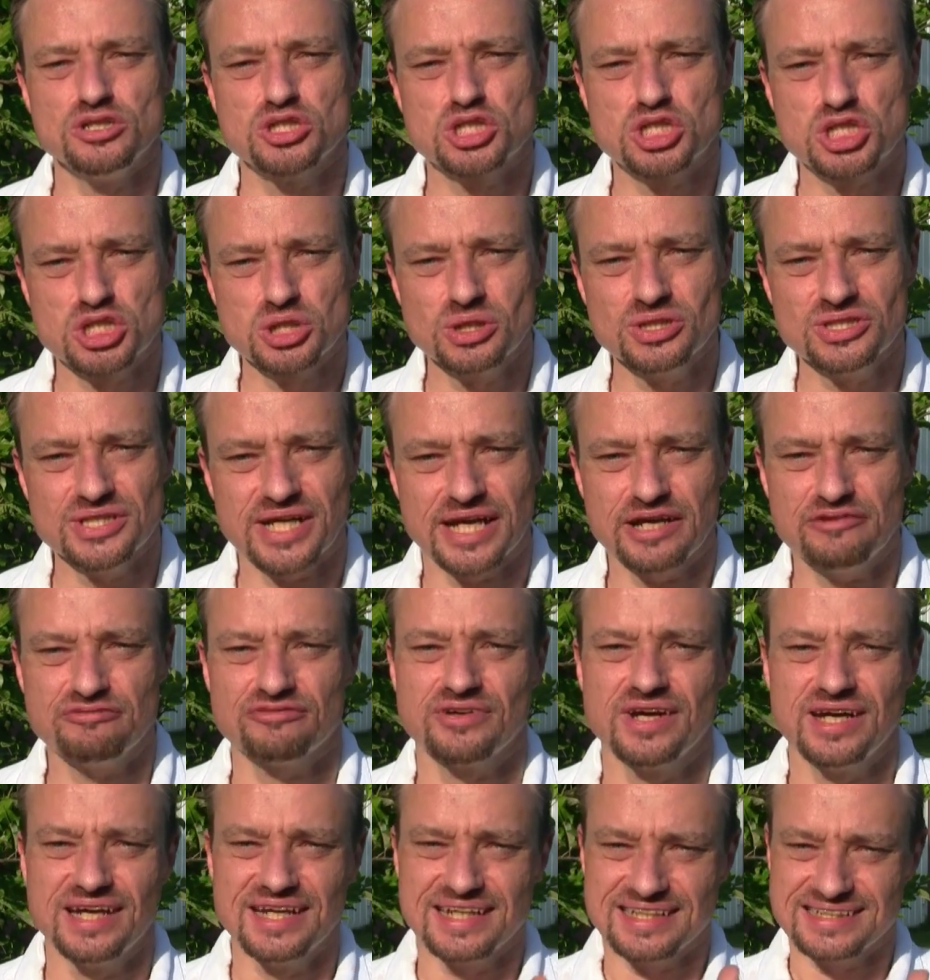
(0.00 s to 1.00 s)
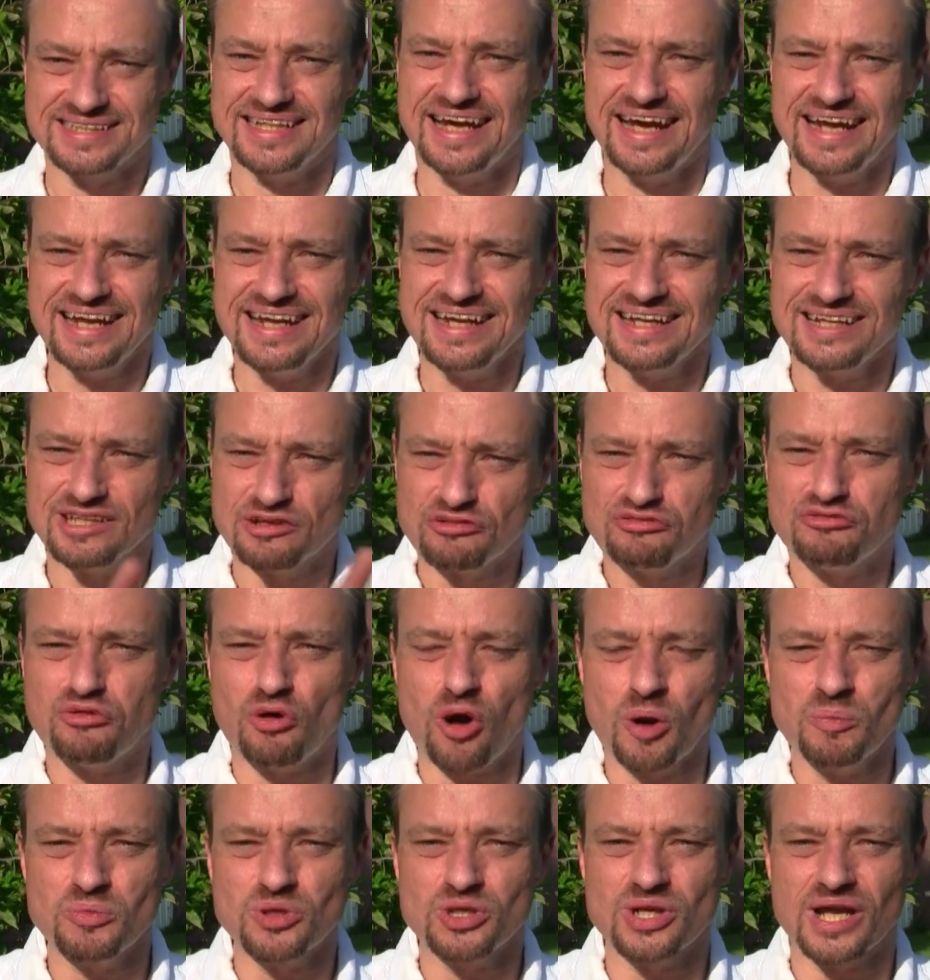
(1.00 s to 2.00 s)
should have, than the
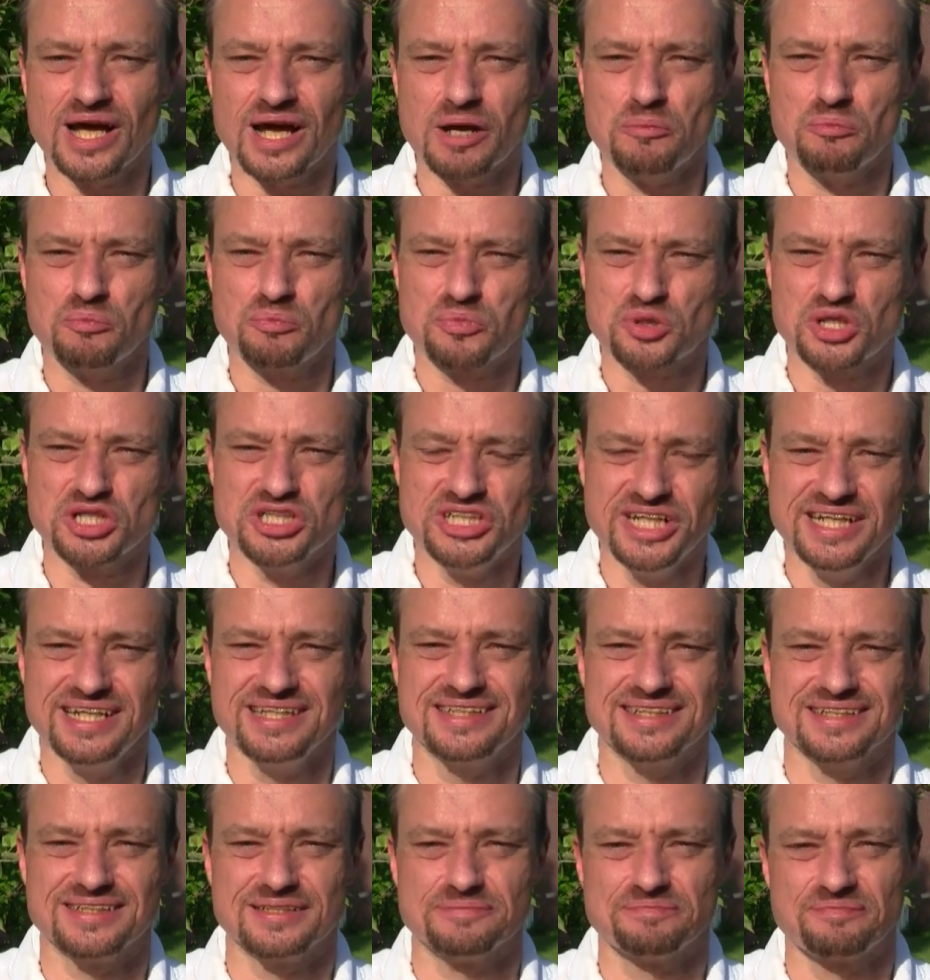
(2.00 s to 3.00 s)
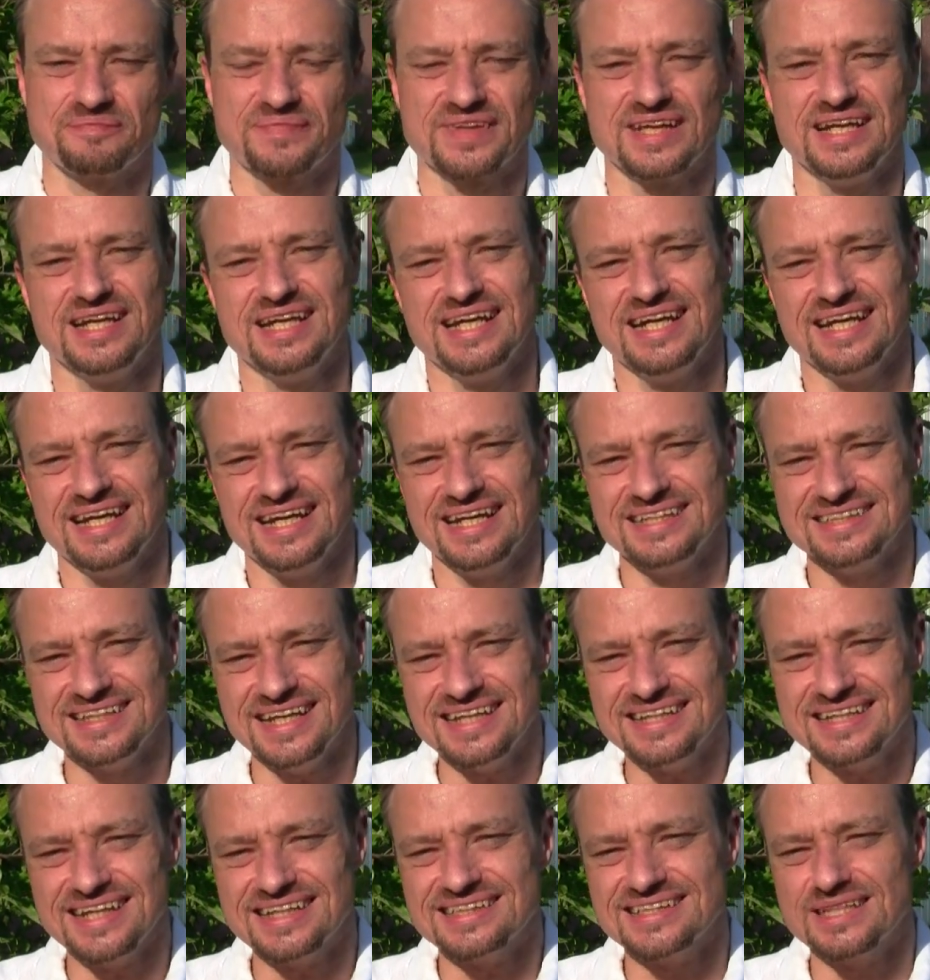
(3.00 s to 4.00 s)
formula predicted. And
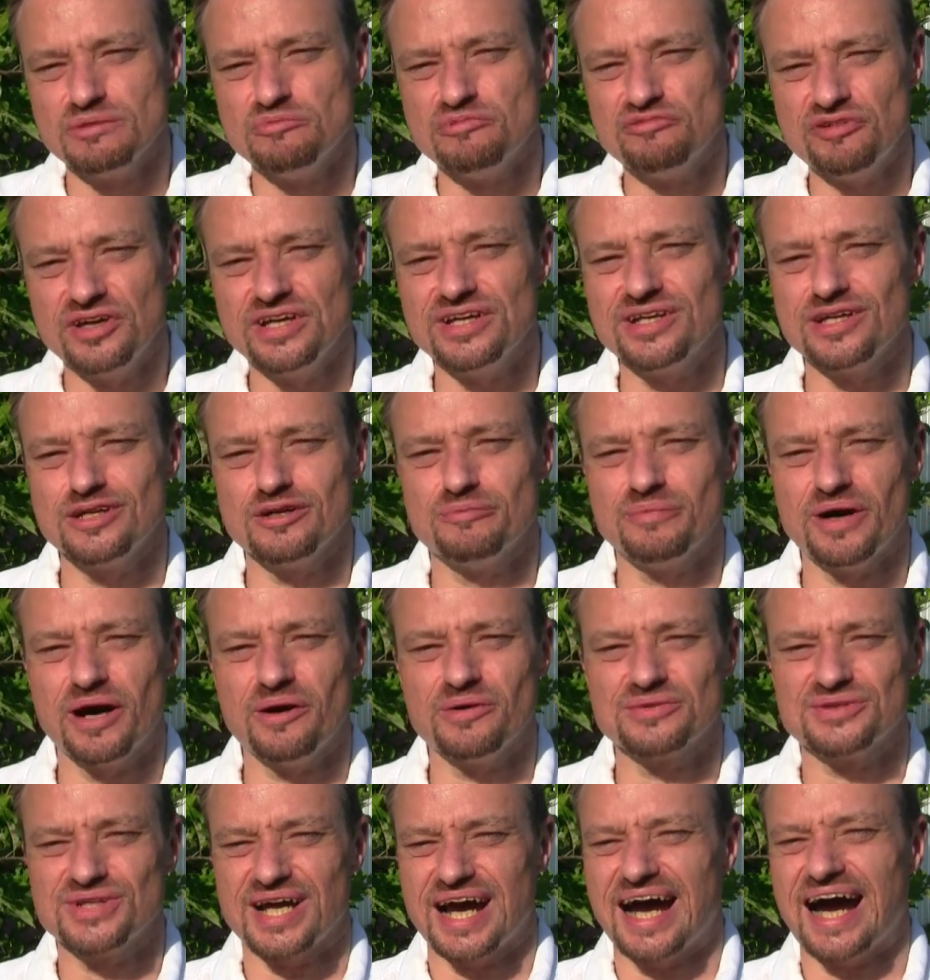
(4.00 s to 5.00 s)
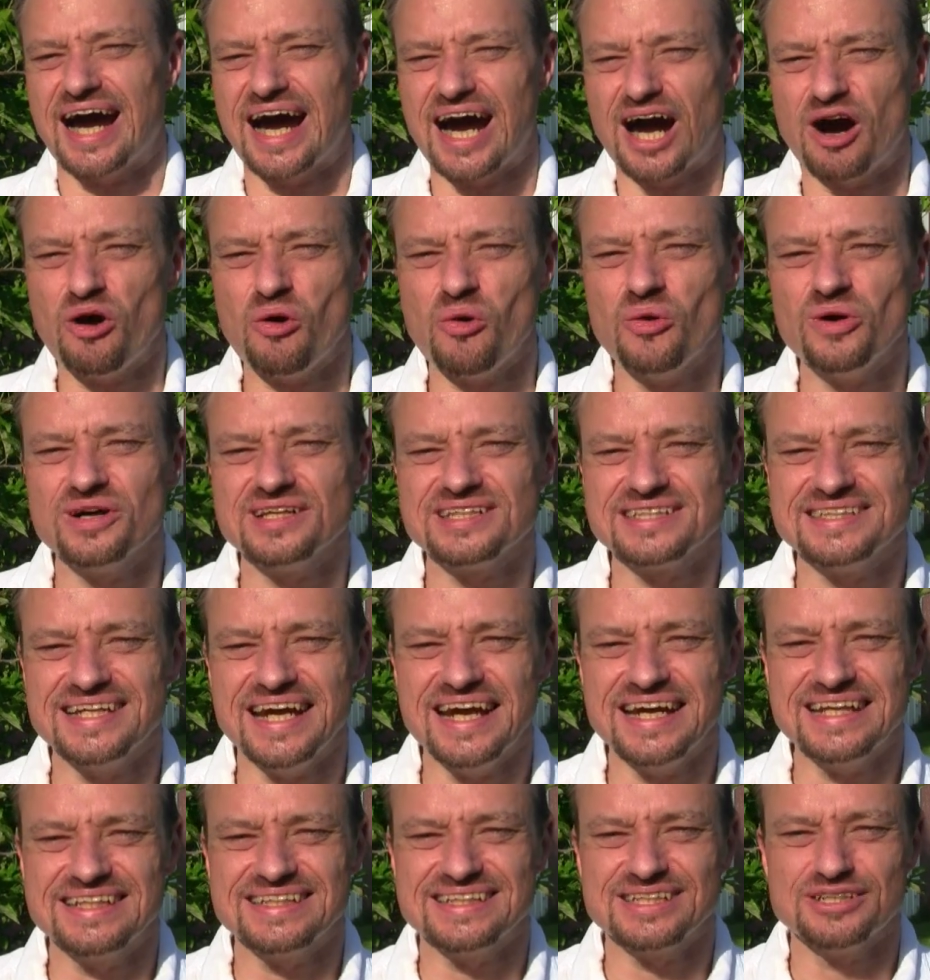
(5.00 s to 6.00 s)
that got them thinking about how
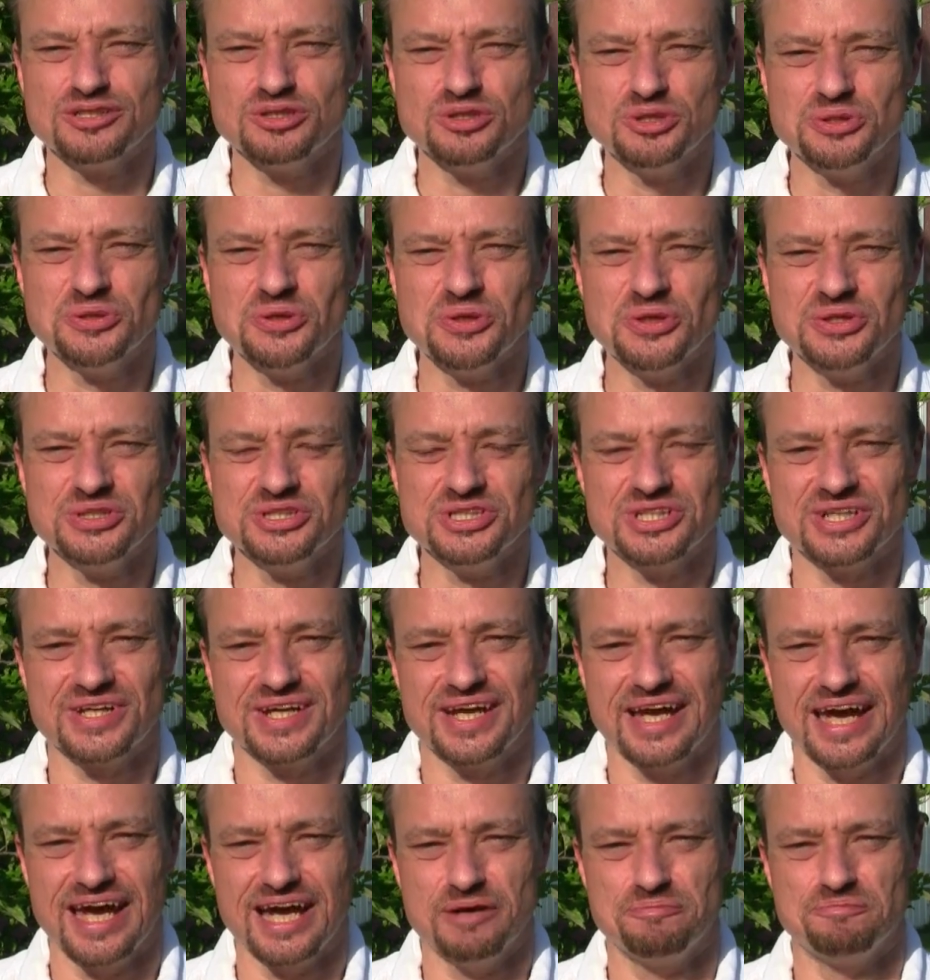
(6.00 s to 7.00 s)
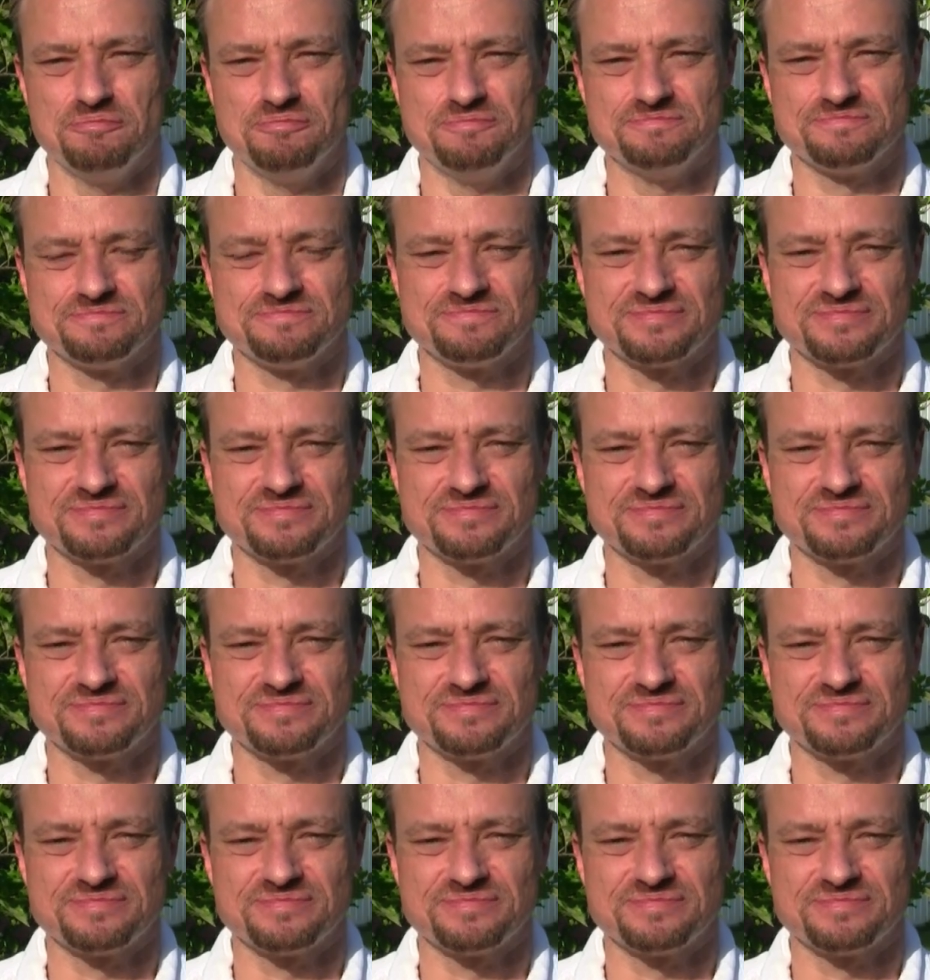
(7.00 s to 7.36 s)
that could happen.